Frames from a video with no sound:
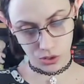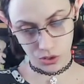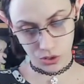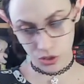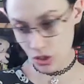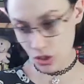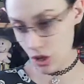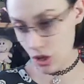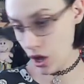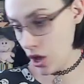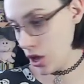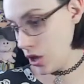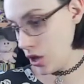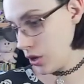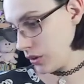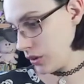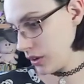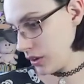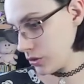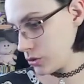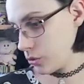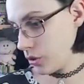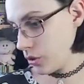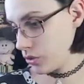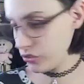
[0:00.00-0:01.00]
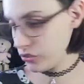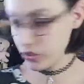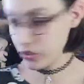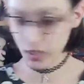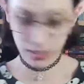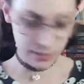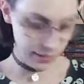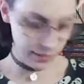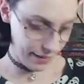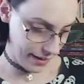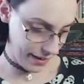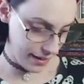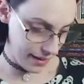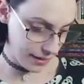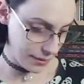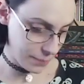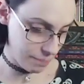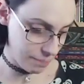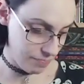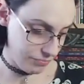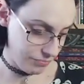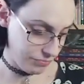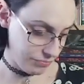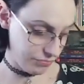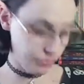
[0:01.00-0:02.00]
Okay, so I feel like
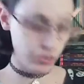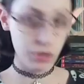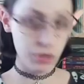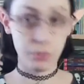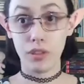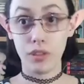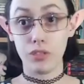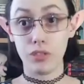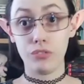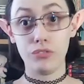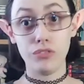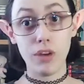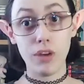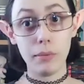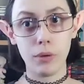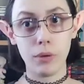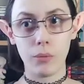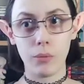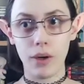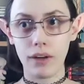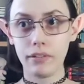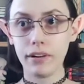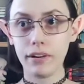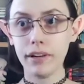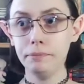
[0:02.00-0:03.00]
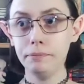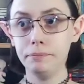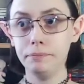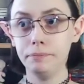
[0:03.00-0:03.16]
for the month of February,